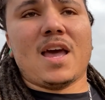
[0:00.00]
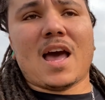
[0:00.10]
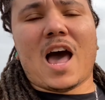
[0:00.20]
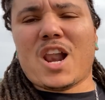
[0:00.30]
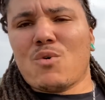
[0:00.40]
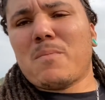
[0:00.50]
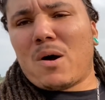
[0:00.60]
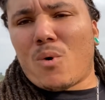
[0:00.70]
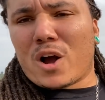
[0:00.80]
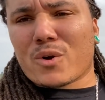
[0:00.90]
I don't want my
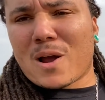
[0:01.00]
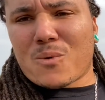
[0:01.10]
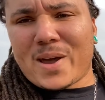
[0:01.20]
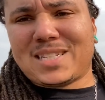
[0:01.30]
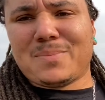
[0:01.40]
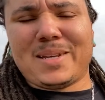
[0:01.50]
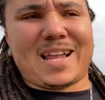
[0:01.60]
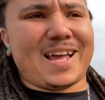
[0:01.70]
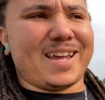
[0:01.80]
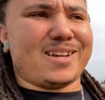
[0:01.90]
walk around weight to be
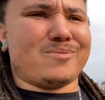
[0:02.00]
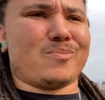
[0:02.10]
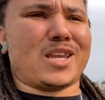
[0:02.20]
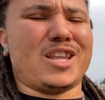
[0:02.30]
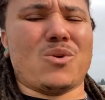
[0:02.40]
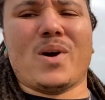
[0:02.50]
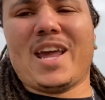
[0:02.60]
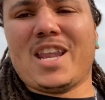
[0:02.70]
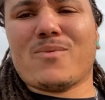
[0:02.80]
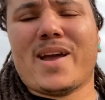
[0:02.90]
like in the
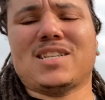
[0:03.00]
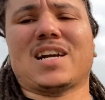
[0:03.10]
180 range.